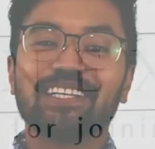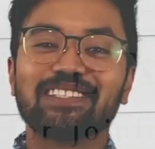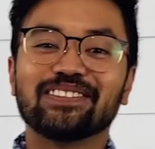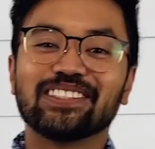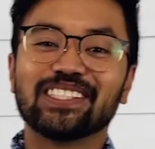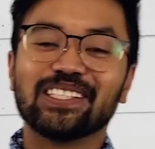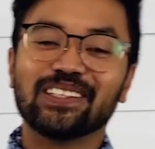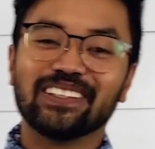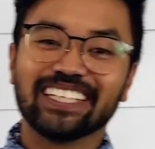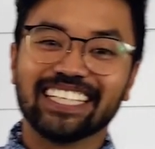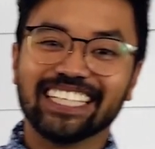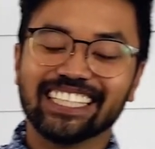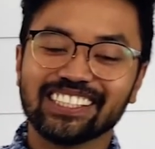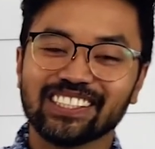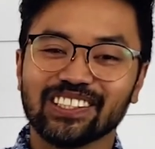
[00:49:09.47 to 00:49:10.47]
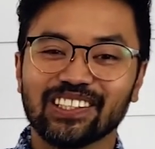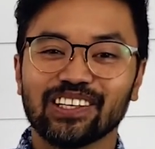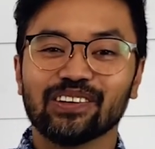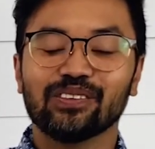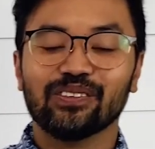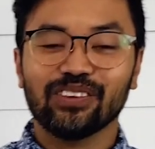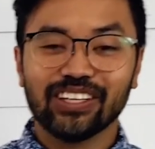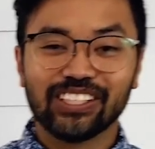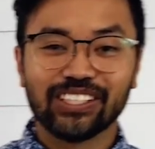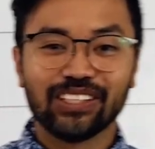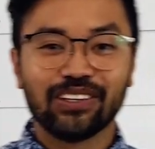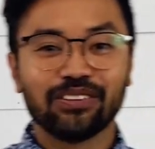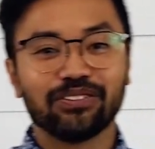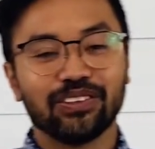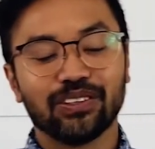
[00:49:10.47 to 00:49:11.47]
for tuning in to the original
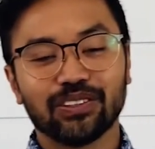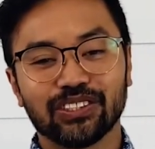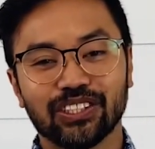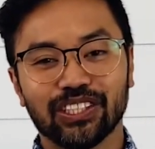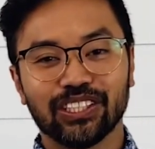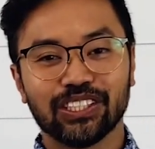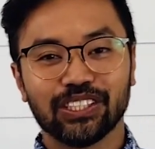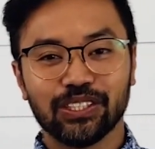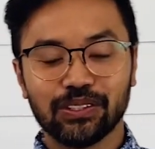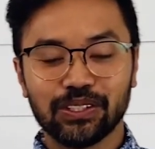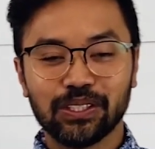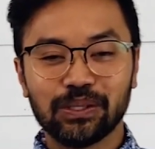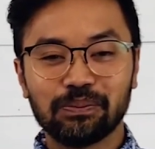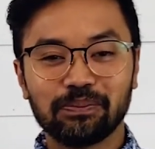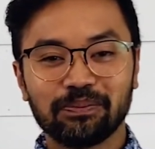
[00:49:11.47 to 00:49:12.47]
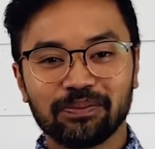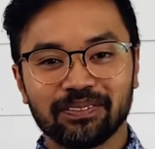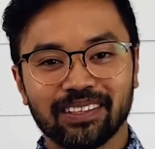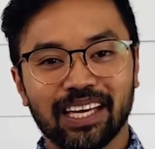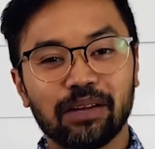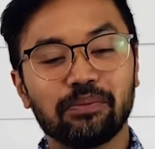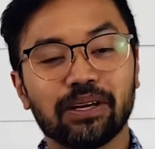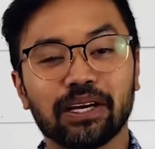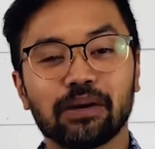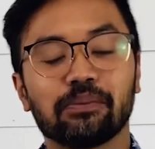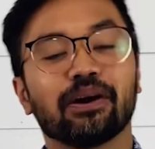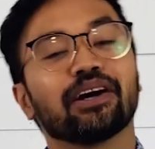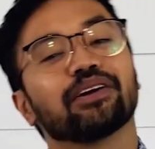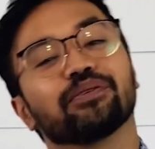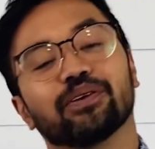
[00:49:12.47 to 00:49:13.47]
Fuel Church YouTube and being a
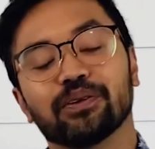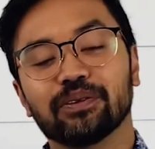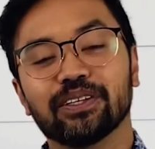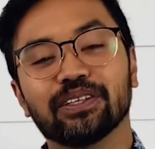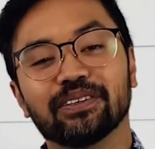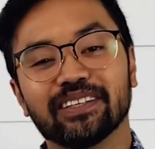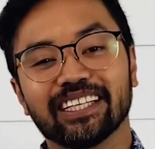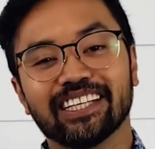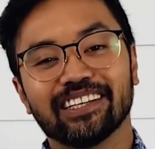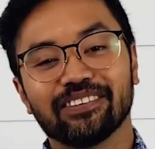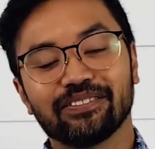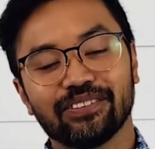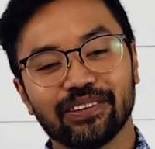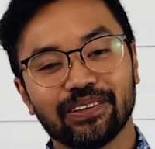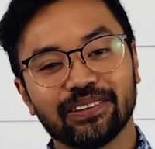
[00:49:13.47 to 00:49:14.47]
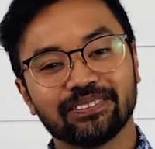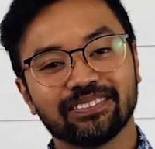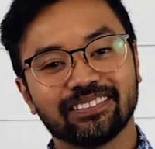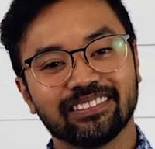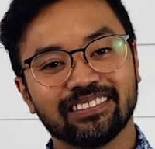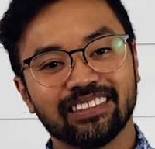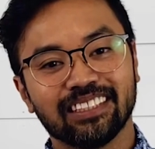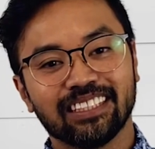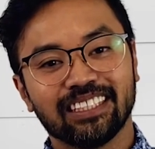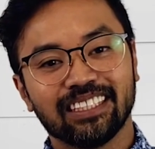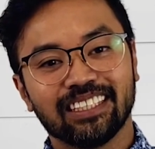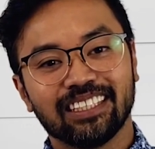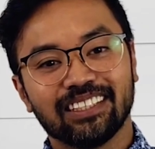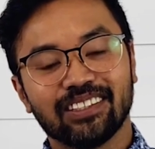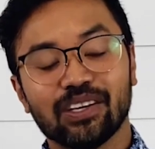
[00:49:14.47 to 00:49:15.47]
part of what we're doing here at Fuel.
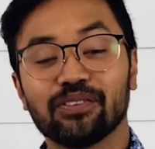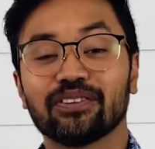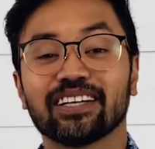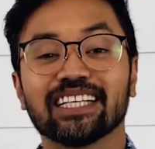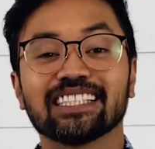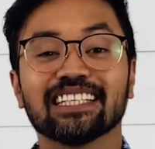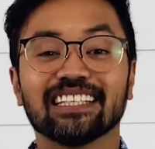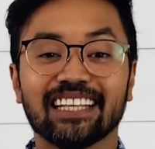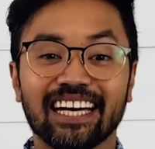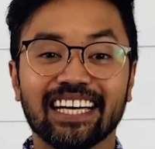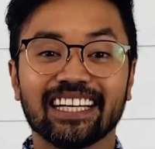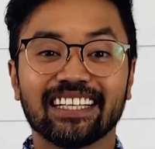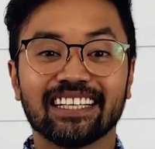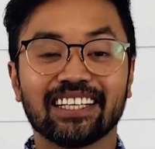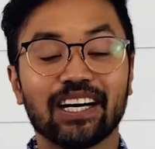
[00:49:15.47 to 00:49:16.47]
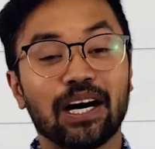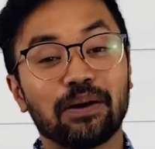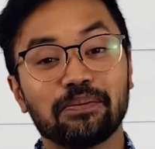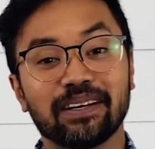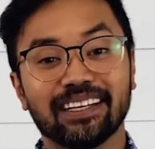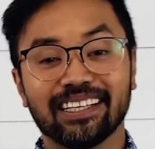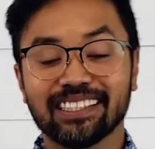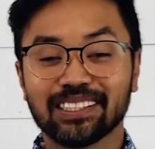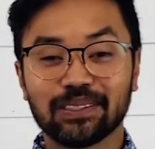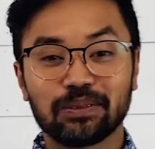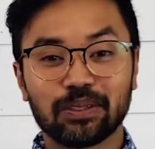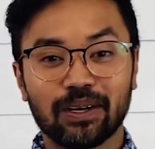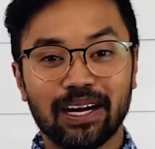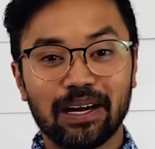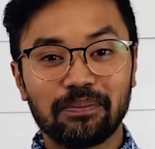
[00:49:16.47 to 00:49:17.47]
Don't forget to like, comment, and
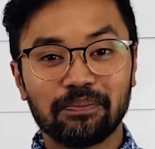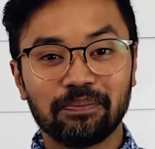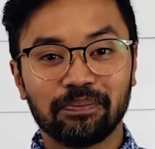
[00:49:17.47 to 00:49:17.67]
subscribe.